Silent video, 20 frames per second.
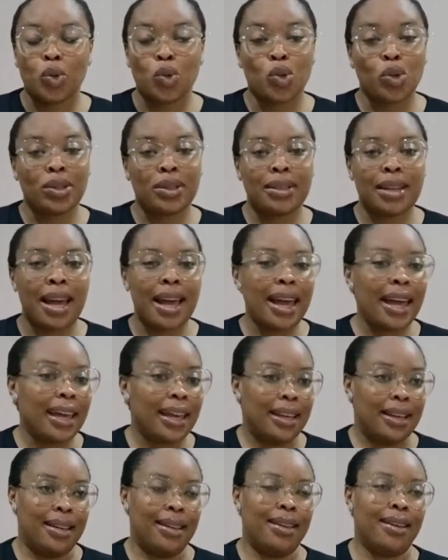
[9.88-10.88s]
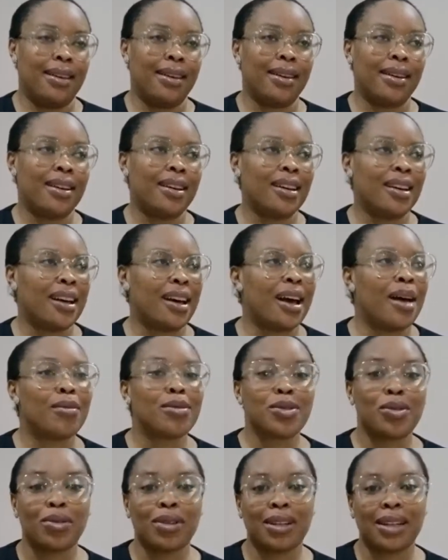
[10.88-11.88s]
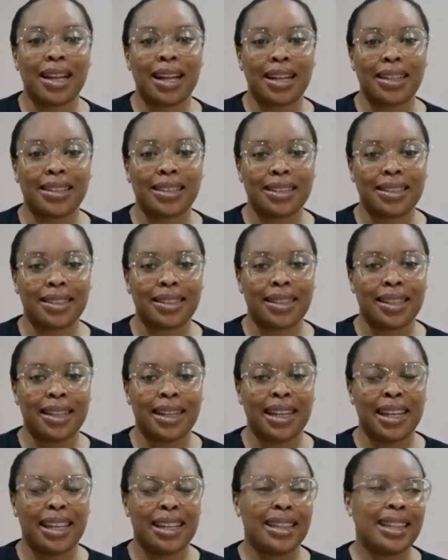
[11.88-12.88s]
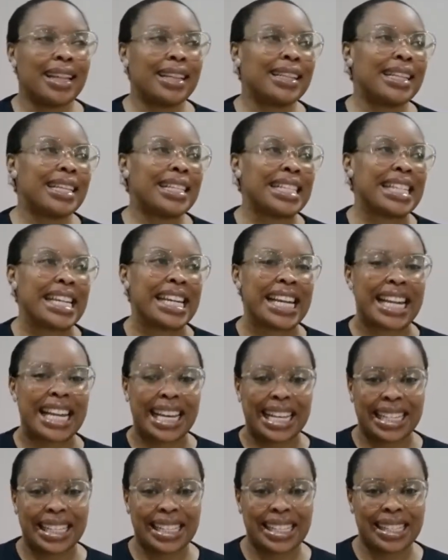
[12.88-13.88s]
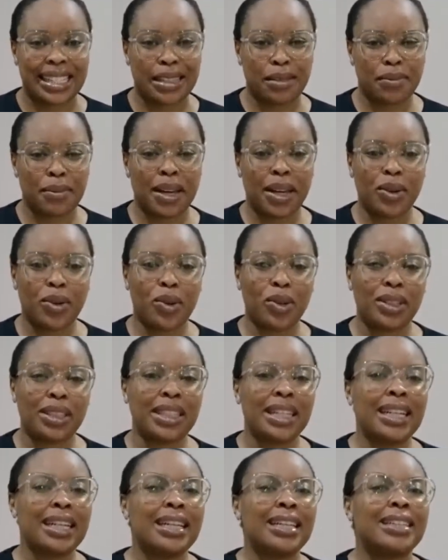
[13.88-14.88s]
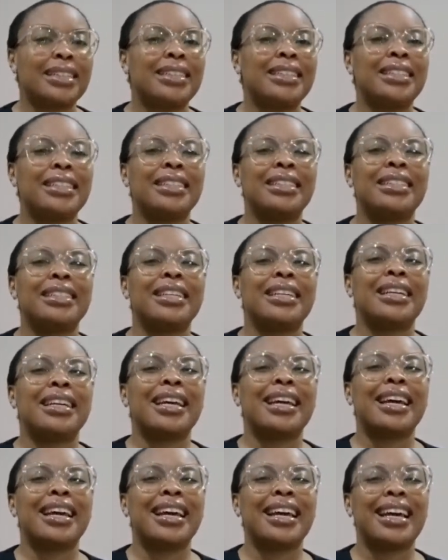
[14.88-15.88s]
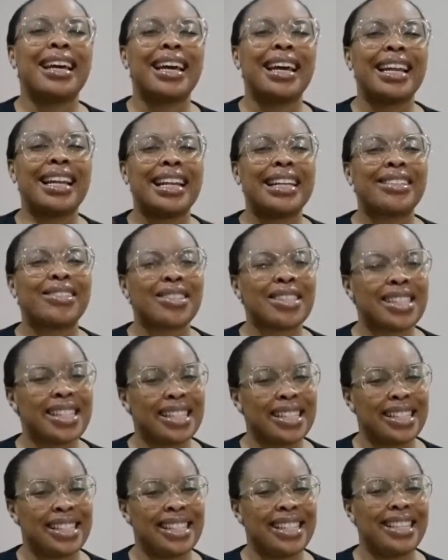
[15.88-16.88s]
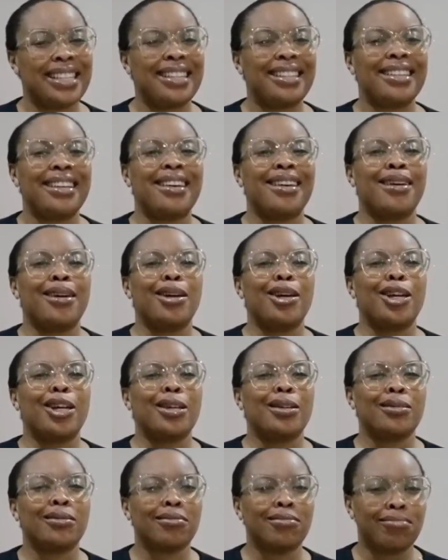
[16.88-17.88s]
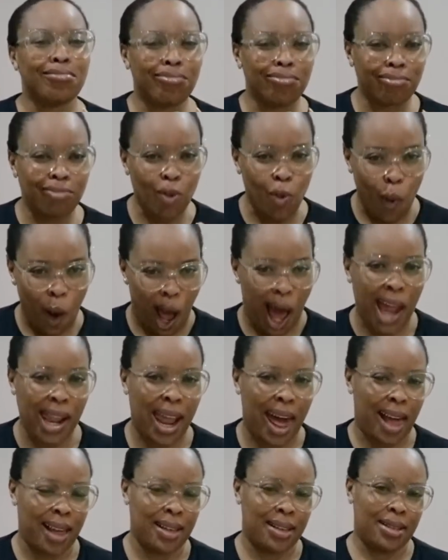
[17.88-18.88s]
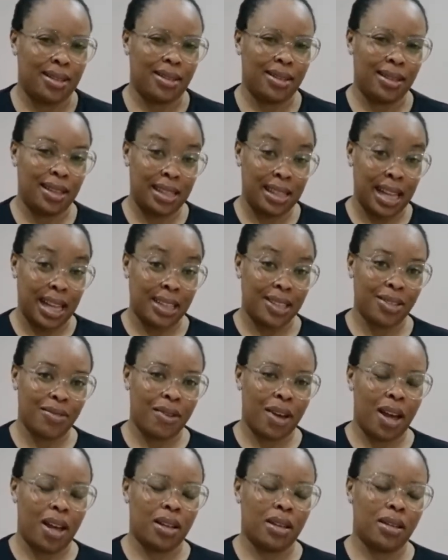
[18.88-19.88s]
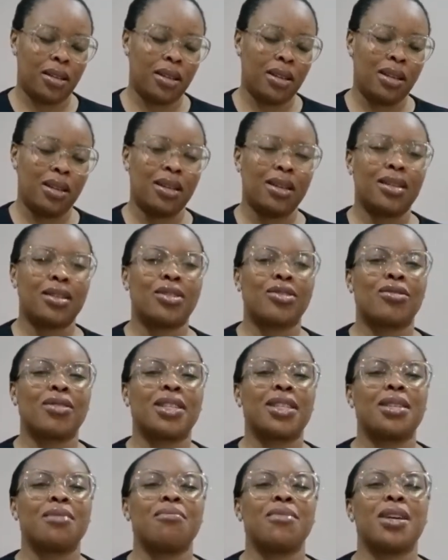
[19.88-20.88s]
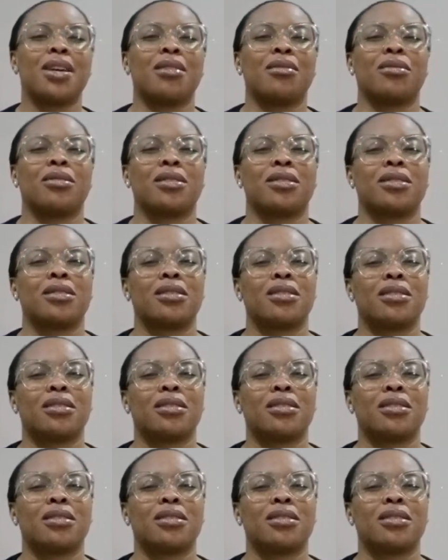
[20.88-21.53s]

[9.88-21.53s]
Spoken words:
today, I'm so glad that there's lights. My God, the electricity wahala in this Nigeria is stressing me out.